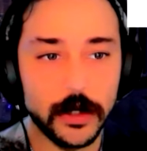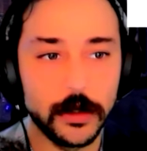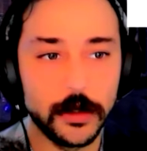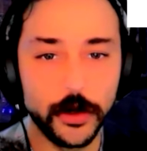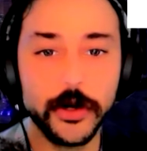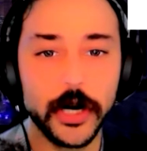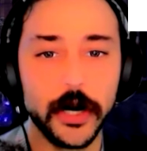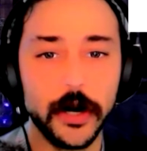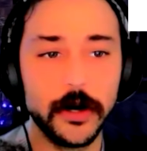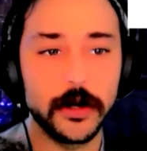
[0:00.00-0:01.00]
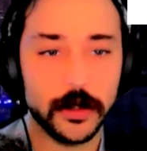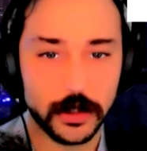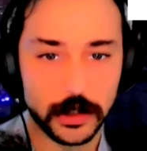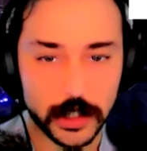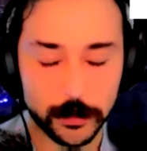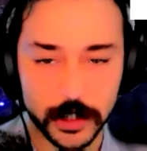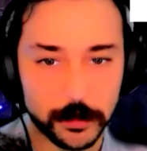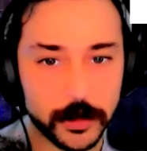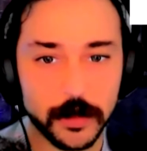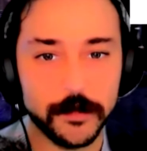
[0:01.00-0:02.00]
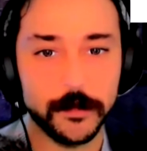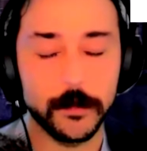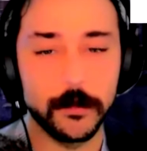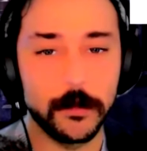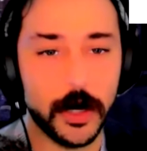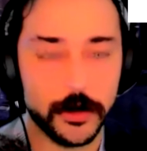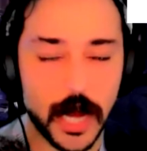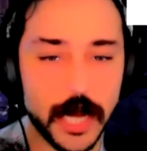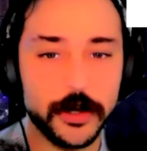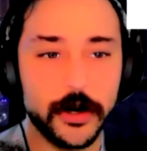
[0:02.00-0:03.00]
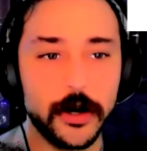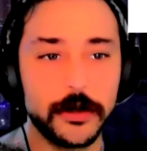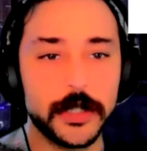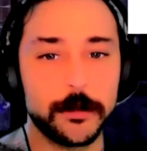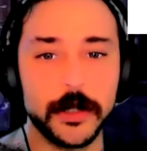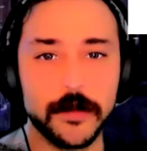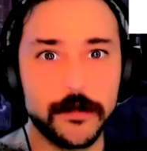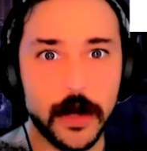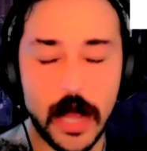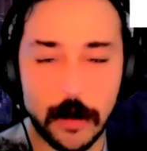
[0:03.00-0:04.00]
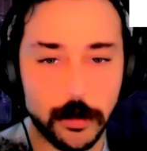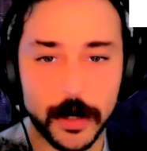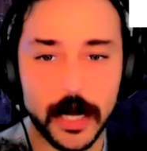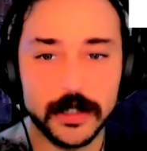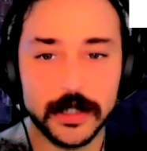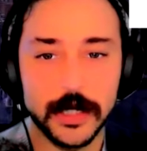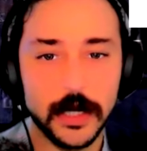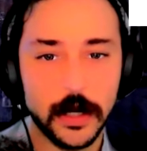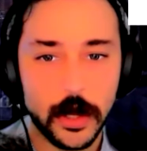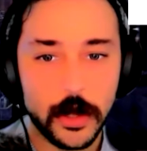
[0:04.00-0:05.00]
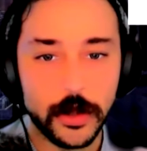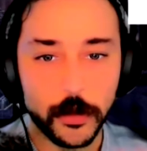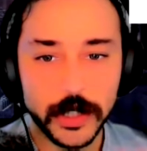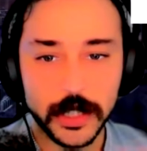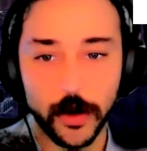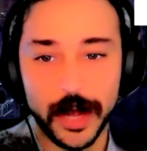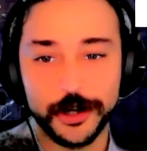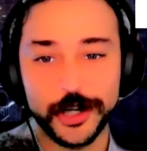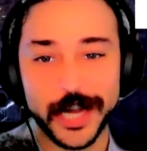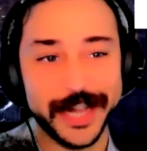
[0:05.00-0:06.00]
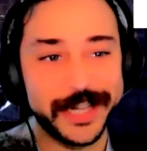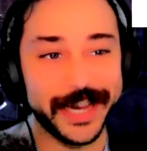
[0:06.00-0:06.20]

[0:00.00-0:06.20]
Junger, discipline of Martin Heidegger, discipline of Habermas. The reason why she can't